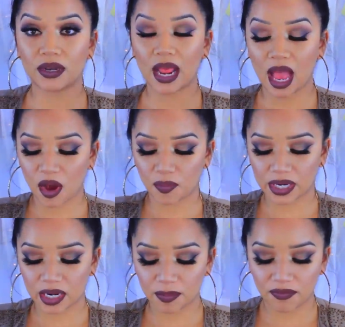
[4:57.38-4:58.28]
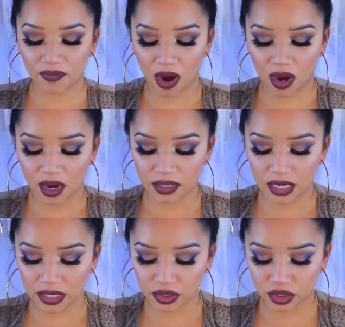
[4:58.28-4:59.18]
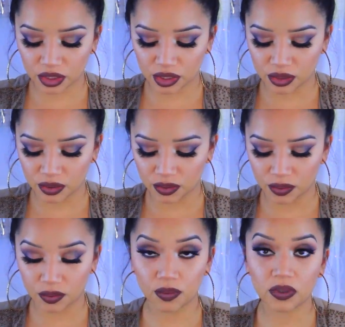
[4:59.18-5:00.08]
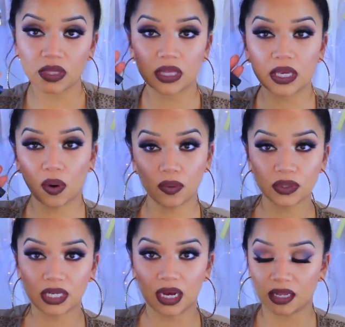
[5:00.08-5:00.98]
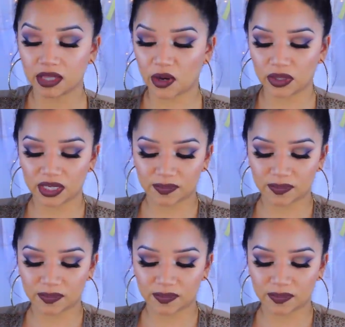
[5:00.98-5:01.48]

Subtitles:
so now we're going to move on to the Ulta liquid